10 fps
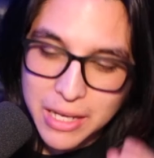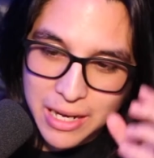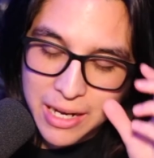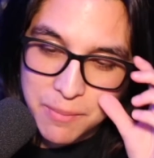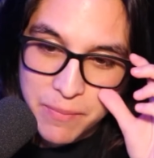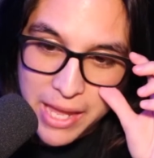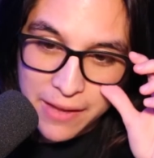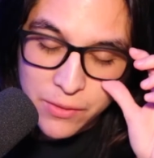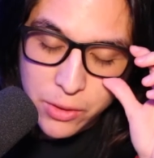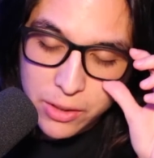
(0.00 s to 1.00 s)
Um,
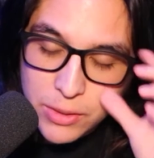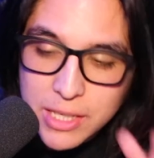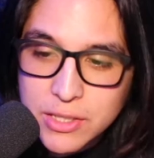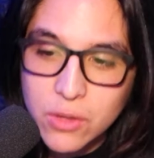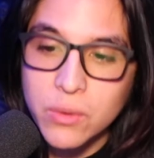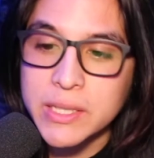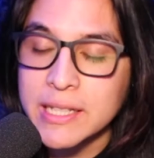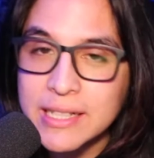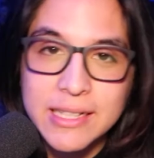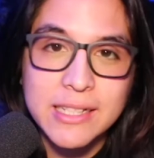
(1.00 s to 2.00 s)
and they're egotistical, and they
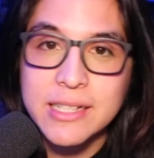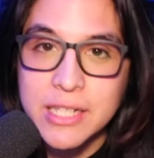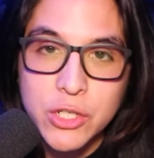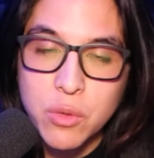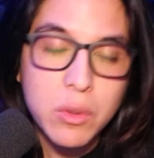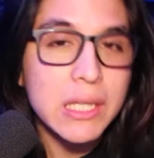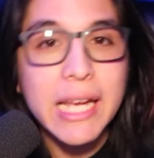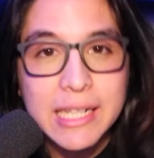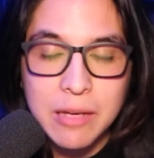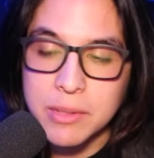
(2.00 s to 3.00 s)
think that the teacher will
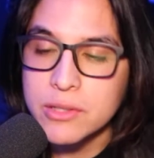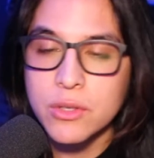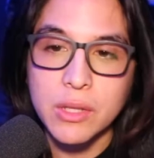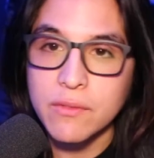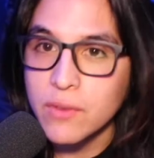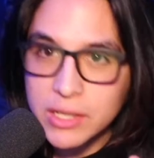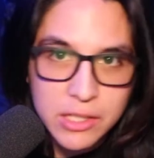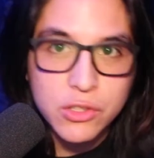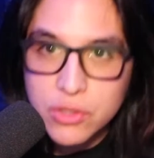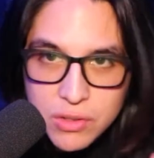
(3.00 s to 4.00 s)
like them, and so they
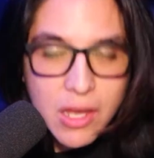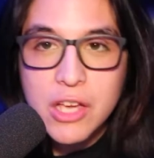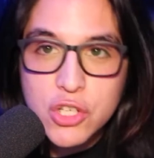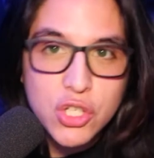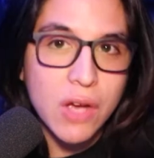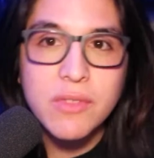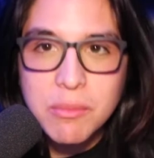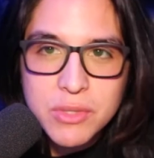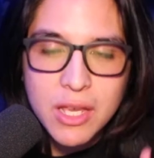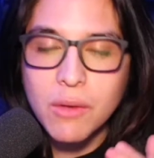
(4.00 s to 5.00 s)
fucking just shove
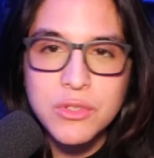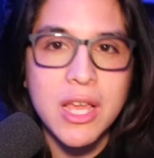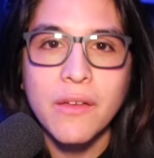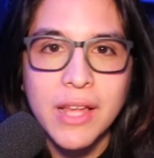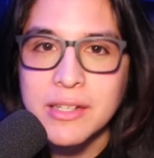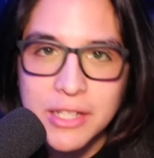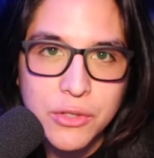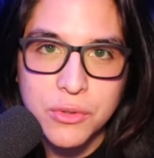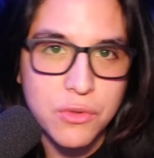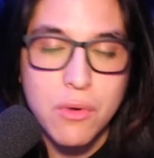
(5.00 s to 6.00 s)
themselves down that
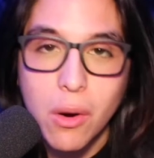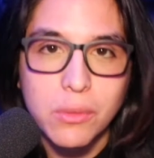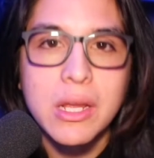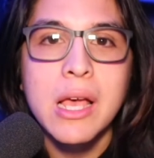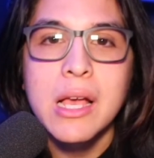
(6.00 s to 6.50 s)
teacher's throat.